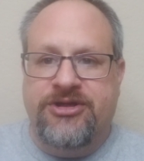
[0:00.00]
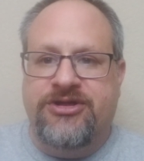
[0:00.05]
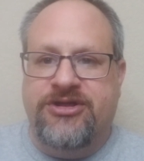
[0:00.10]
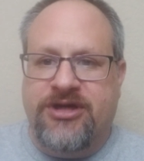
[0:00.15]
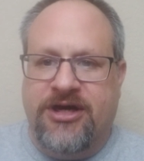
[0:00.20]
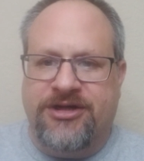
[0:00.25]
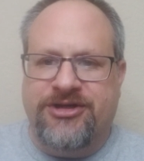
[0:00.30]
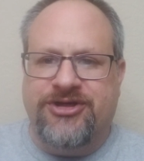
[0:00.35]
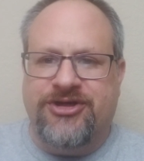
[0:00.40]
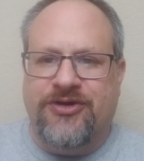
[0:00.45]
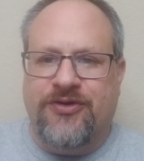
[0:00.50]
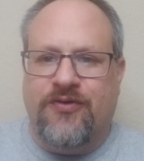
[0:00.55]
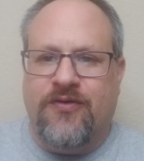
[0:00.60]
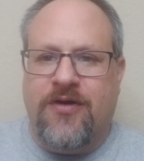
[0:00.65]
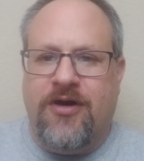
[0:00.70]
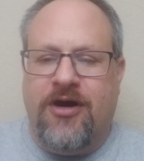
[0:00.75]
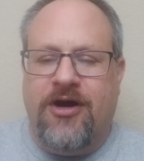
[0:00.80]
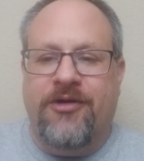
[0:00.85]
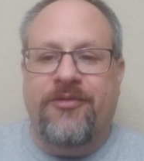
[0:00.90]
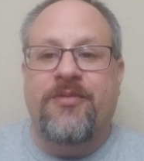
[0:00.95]
dungeon
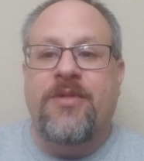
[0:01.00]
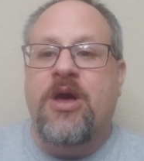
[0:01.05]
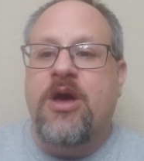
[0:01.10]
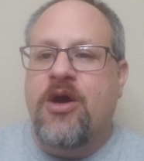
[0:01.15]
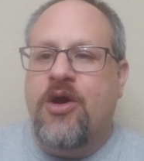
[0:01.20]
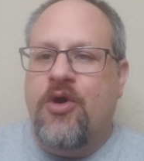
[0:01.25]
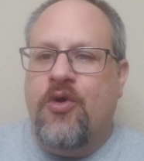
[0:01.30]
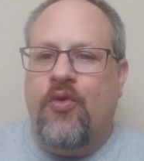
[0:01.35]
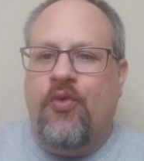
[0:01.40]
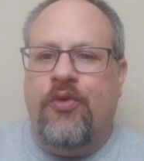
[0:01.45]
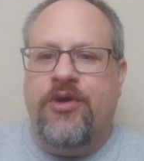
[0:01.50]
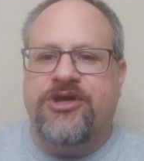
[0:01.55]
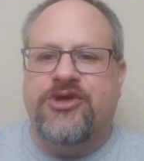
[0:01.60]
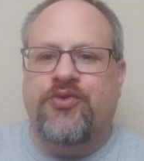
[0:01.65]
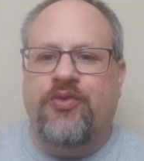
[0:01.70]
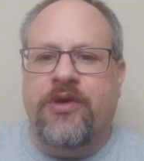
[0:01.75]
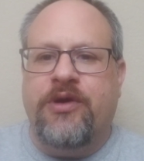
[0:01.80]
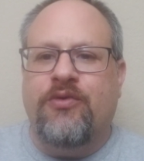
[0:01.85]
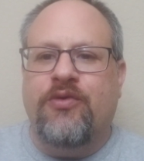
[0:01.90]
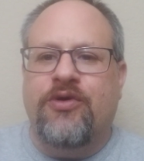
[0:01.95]
crawl,
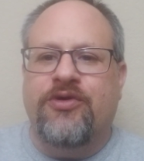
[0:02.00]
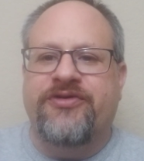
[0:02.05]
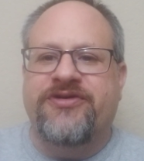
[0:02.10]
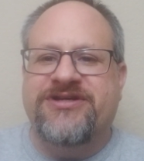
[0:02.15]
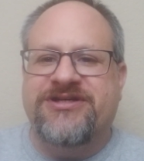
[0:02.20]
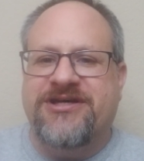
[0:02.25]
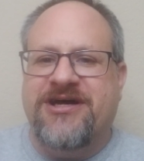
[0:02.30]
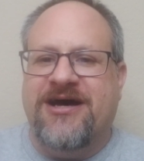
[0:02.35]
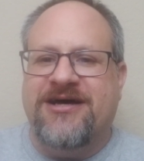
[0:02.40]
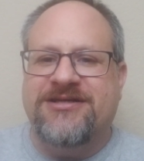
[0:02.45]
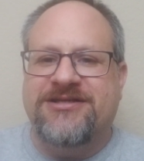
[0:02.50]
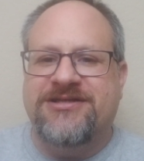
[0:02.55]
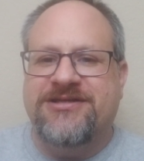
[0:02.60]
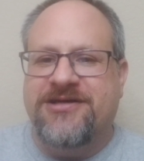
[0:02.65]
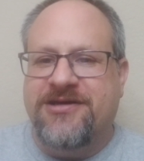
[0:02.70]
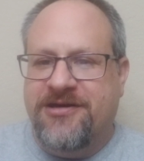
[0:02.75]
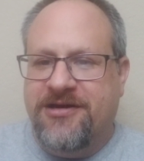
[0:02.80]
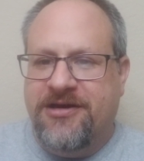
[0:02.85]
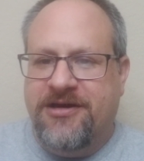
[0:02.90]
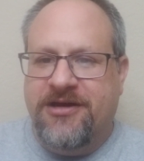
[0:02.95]
which we will discuss
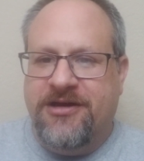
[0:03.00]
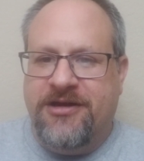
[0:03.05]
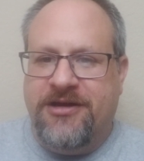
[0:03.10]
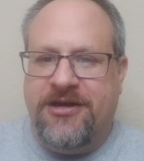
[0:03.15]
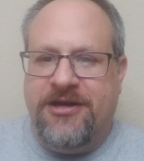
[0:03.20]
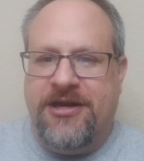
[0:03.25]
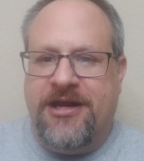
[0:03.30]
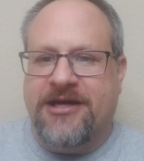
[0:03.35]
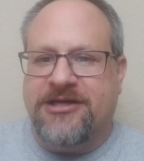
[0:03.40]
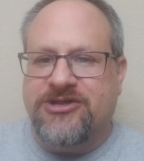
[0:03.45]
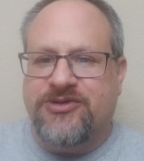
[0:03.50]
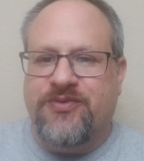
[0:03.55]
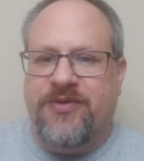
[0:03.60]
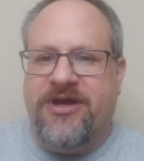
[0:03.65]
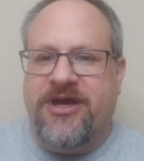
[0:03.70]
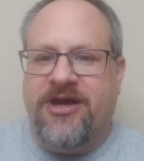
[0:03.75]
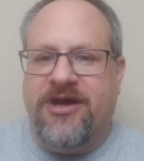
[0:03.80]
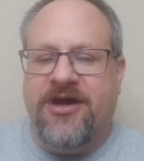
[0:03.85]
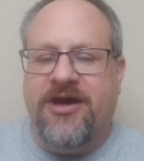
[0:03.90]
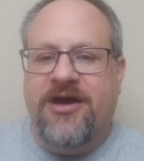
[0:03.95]
next
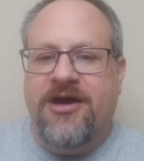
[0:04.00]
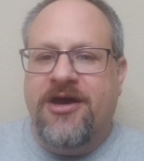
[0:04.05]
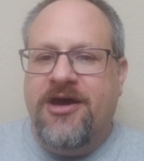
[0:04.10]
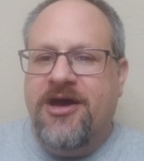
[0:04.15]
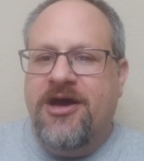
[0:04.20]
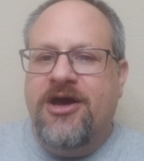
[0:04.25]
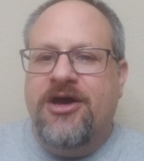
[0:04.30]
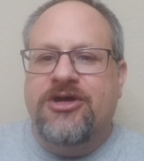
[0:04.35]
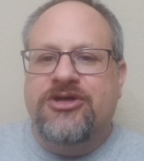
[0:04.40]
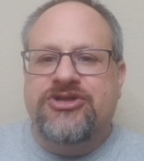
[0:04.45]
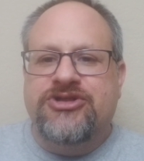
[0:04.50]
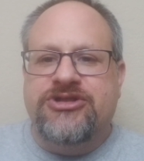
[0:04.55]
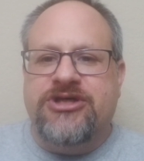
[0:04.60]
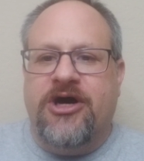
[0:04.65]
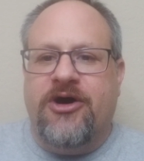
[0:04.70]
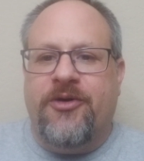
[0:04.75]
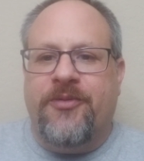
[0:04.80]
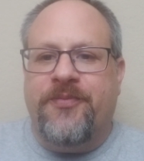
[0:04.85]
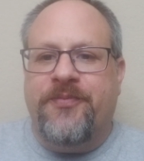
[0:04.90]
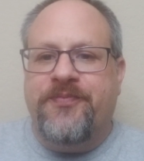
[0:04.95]
week.
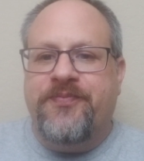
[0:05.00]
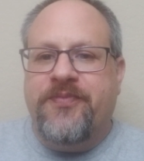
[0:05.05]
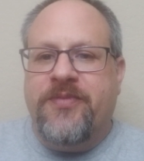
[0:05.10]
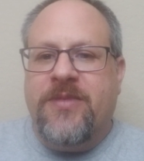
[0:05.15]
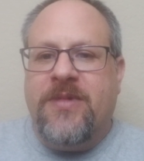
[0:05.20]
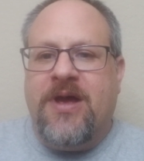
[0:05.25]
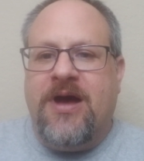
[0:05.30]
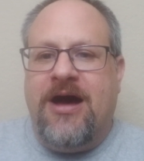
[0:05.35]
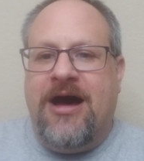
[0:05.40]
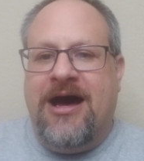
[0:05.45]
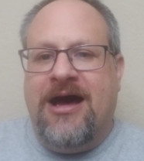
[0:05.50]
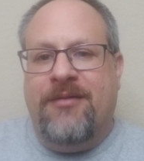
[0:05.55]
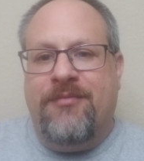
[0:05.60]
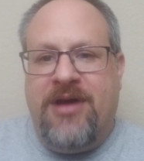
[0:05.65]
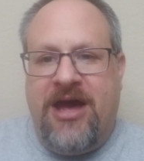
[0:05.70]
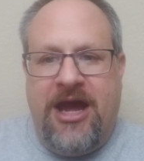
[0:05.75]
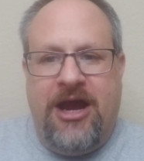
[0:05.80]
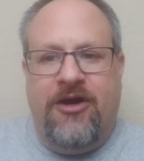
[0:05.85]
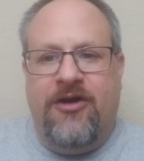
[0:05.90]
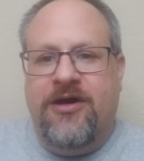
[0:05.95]
So,
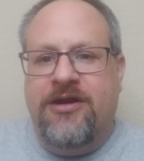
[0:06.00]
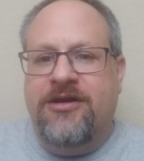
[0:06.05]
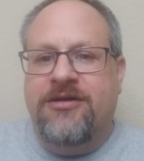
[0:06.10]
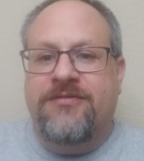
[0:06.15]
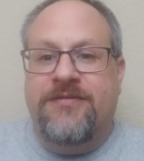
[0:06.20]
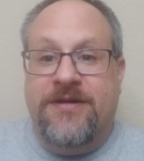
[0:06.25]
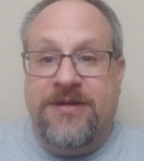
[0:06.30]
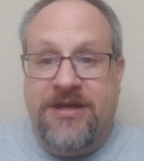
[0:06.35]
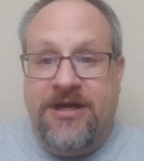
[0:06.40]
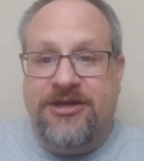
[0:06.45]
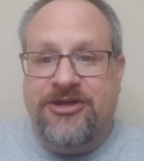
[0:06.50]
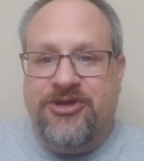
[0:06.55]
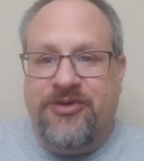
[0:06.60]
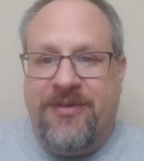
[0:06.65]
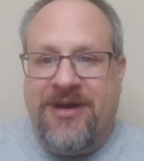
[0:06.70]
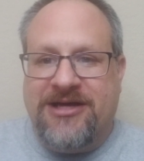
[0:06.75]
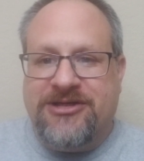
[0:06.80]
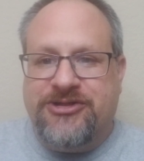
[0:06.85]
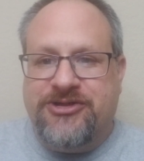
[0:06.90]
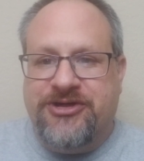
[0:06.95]
I'm Aaron, the Dungeon
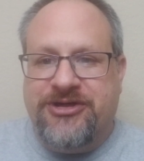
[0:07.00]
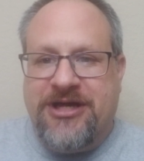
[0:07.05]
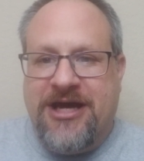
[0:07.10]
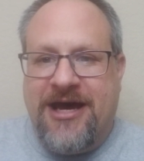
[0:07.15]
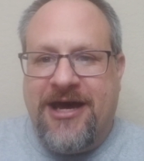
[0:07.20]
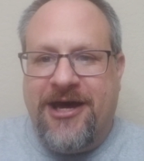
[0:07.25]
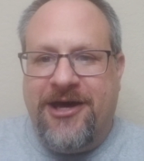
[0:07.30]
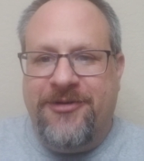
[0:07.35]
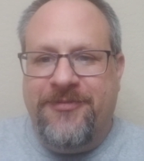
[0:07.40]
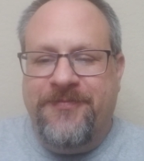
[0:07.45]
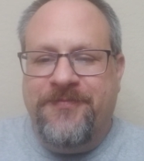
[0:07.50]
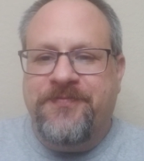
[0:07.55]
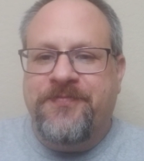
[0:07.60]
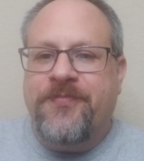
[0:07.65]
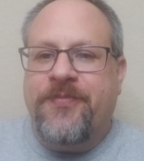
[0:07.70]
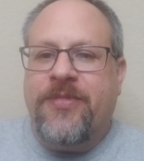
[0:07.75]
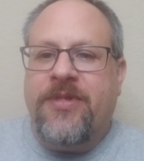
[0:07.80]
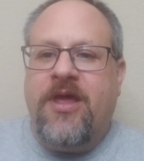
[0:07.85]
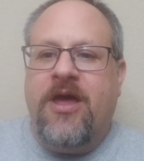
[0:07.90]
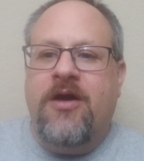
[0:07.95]
Master Dad,
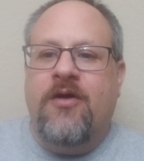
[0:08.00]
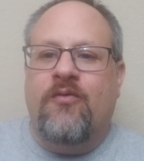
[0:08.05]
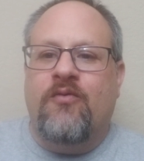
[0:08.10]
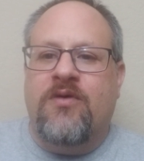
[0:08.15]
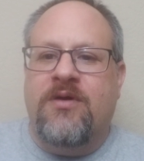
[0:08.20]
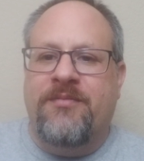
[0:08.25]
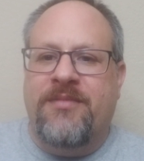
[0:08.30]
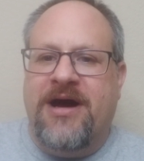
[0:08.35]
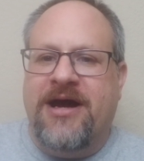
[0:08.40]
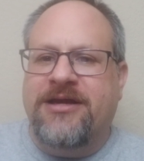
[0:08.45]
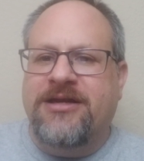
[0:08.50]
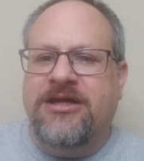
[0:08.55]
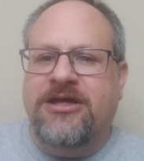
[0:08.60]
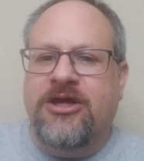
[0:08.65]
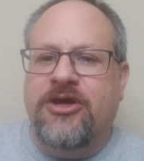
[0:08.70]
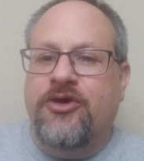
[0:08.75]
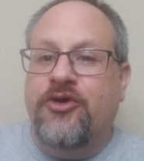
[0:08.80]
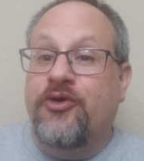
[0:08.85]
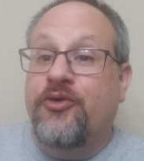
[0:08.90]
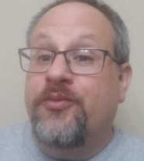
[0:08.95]
reminding
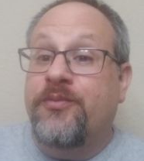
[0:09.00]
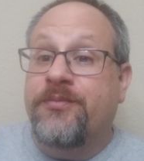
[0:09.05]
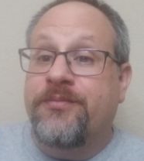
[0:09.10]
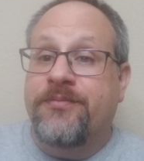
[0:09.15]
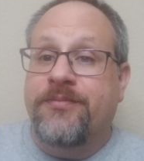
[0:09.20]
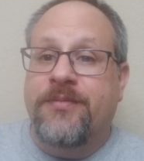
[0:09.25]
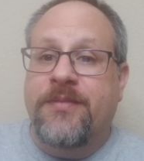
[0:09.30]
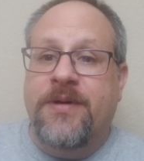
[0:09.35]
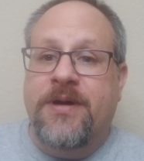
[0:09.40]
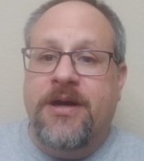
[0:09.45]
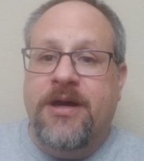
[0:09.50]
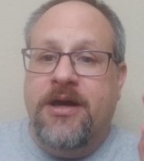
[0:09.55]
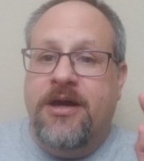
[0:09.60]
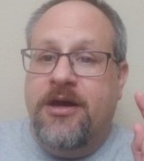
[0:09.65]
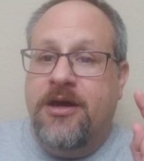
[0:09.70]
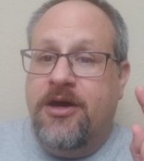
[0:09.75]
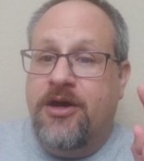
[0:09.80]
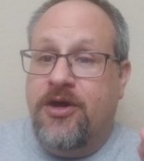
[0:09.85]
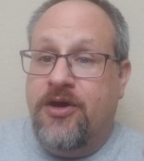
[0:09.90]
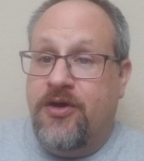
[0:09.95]
you,
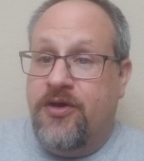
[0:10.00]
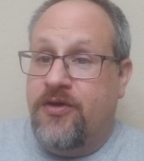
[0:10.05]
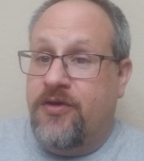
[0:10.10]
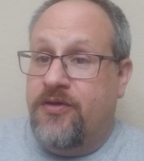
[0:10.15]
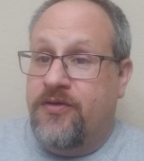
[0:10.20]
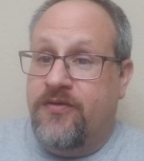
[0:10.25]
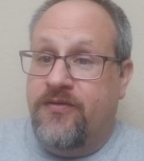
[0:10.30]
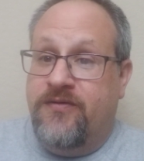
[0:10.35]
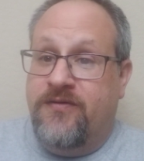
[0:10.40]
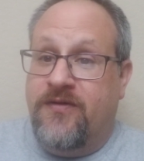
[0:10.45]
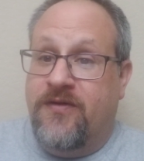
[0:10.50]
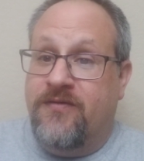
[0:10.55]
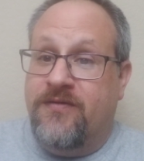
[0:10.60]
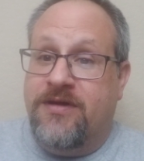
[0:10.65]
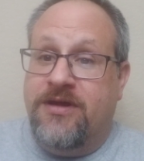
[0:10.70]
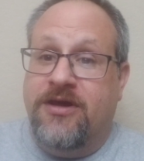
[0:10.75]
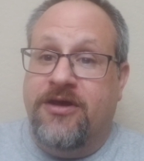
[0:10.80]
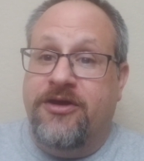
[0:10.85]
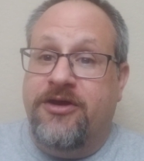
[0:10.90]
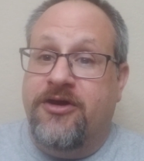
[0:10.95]
don't
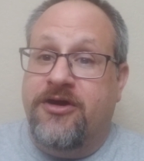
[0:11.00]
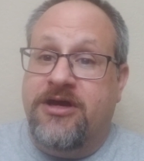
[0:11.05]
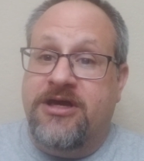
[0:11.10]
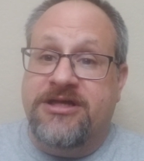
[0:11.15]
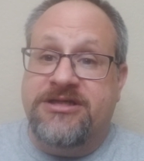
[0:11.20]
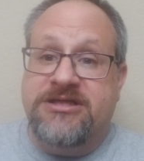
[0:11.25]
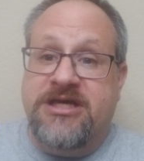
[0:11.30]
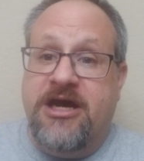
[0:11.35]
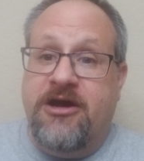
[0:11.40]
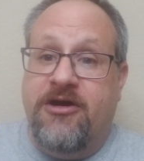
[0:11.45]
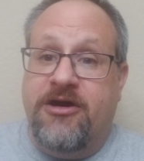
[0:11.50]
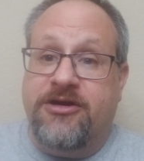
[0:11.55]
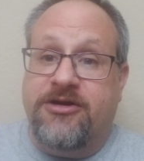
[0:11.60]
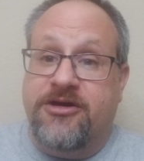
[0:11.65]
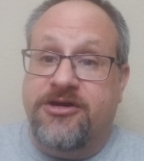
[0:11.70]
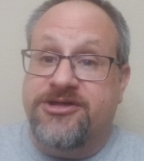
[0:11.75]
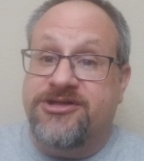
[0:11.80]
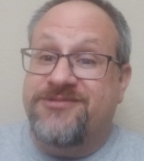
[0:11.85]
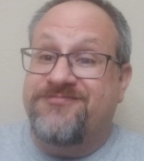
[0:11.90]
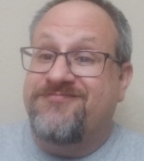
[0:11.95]
kill your kids'
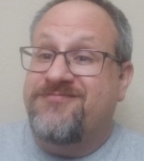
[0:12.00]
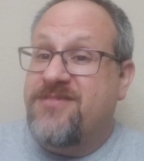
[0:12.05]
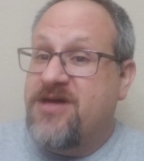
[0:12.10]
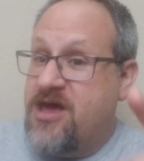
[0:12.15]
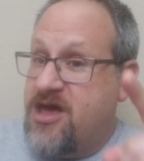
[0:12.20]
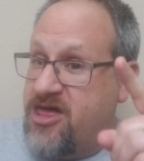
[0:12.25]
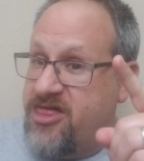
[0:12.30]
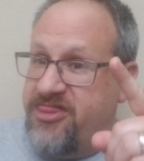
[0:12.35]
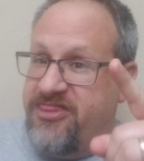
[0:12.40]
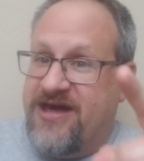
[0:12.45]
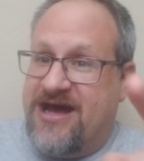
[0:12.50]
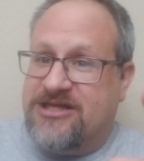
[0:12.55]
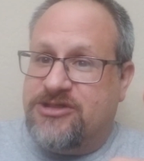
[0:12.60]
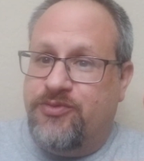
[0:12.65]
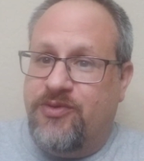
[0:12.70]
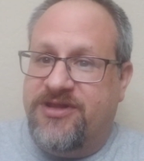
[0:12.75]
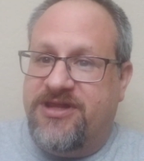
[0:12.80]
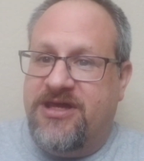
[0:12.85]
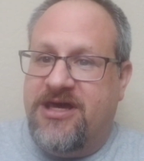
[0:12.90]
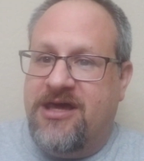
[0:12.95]
characters. That's
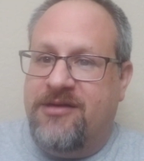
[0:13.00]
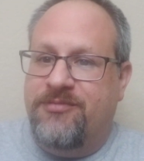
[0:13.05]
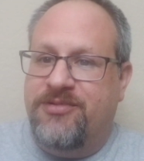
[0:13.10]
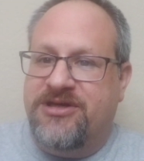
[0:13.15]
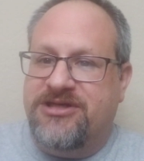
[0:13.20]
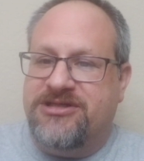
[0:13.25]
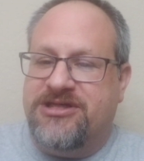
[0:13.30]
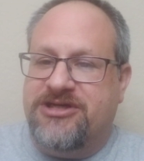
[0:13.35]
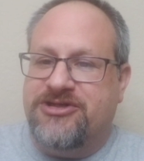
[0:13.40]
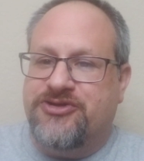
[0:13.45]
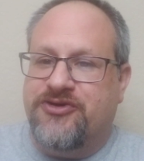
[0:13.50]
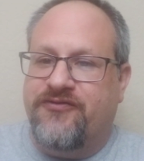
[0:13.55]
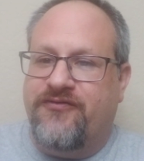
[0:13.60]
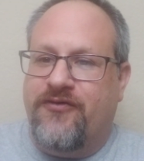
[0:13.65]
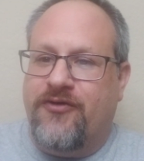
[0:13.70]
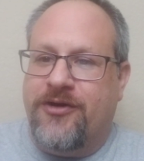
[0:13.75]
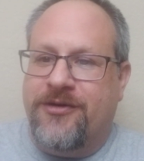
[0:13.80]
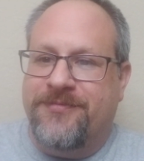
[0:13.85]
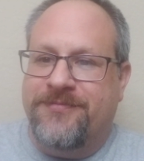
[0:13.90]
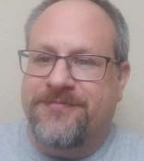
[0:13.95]
what the NPCs are
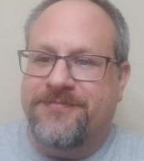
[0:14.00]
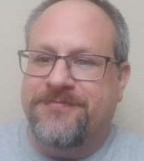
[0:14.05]
for.